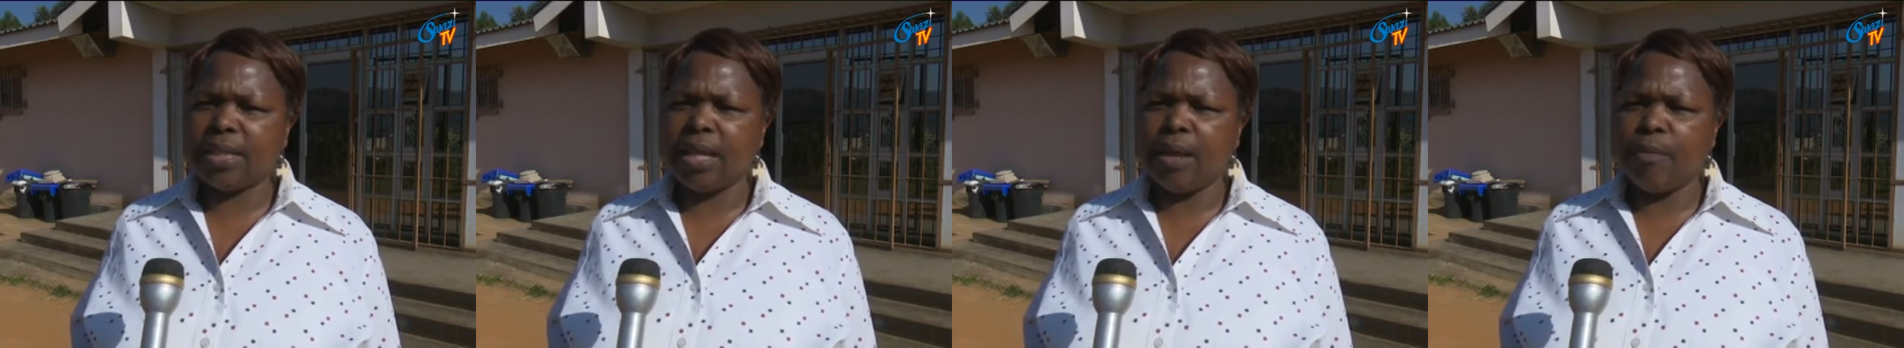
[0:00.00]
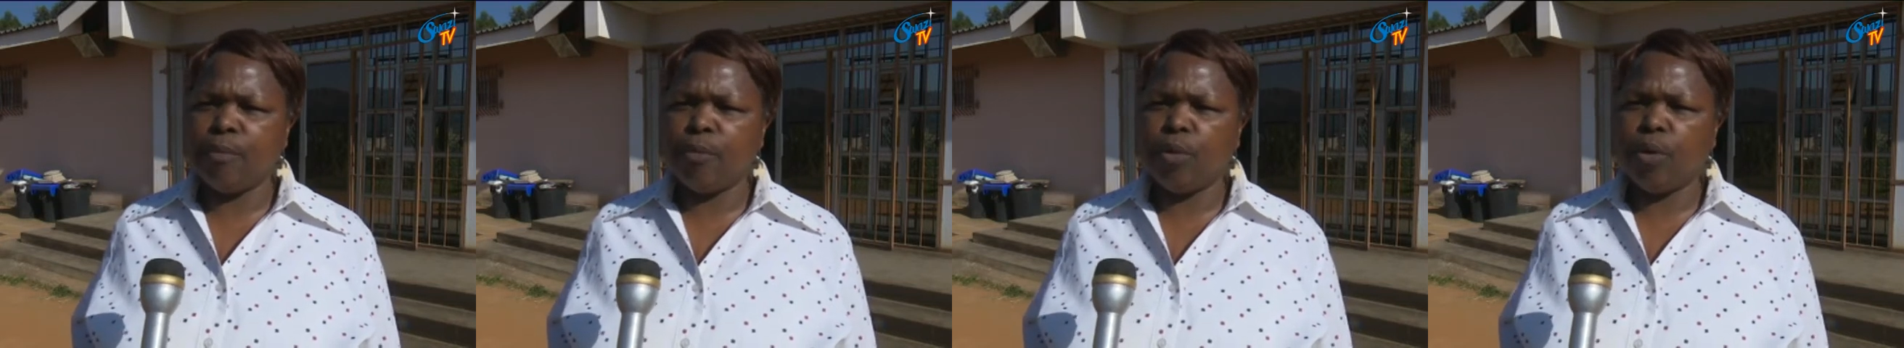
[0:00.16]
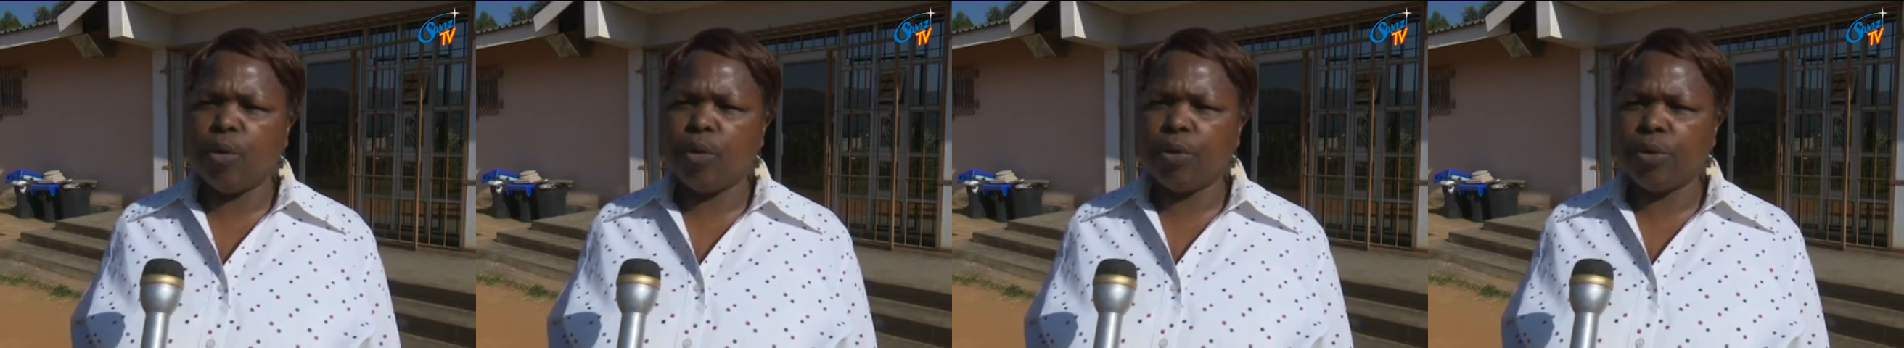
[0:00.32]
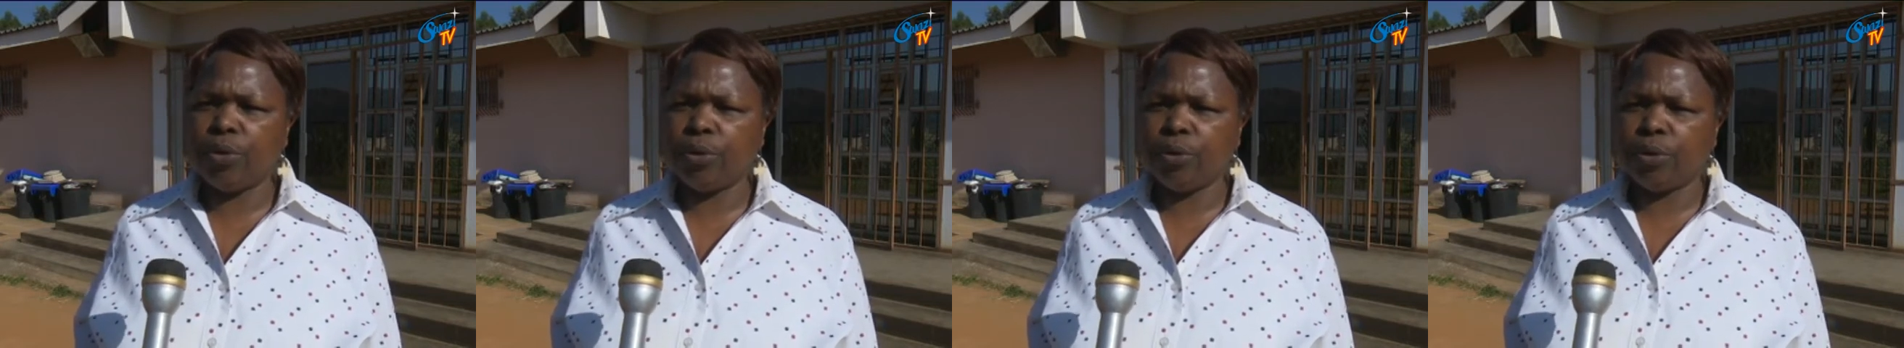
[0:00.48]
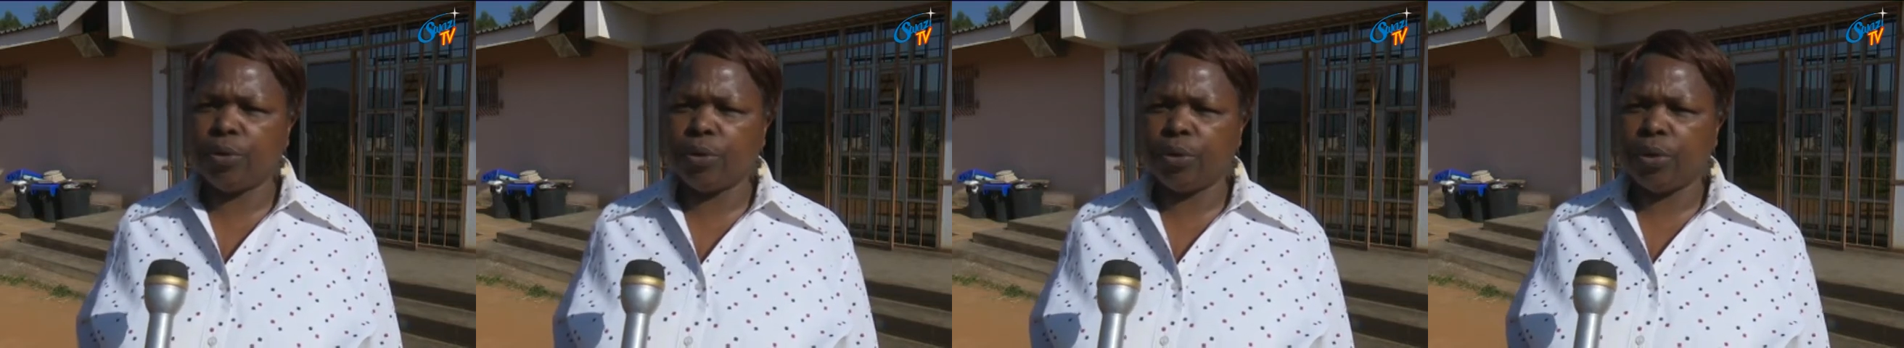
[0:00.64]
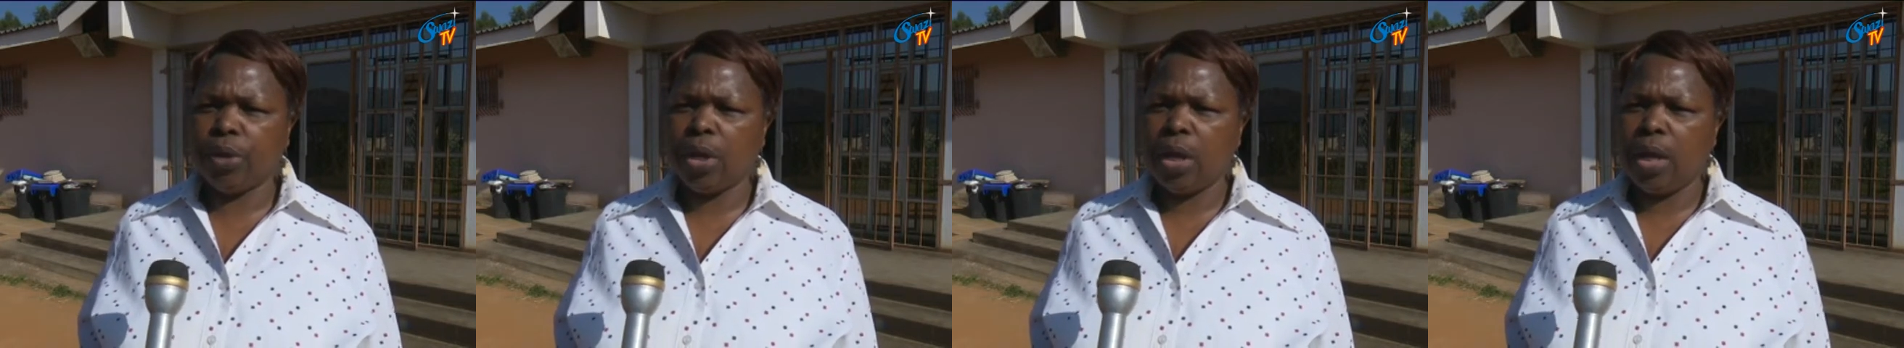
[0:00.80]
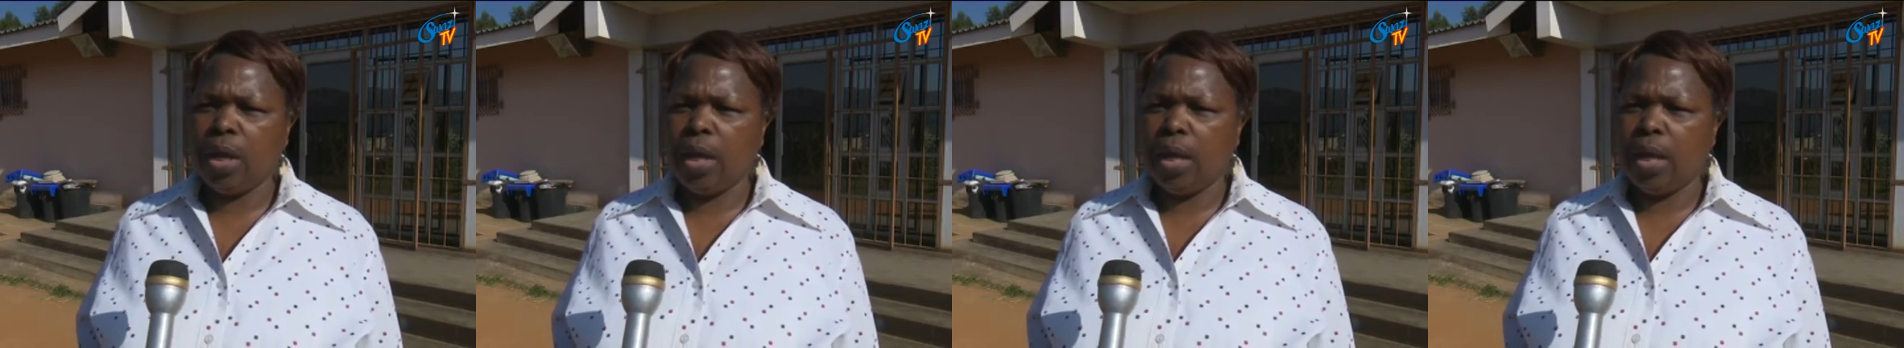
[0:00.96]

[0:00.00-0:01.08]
them on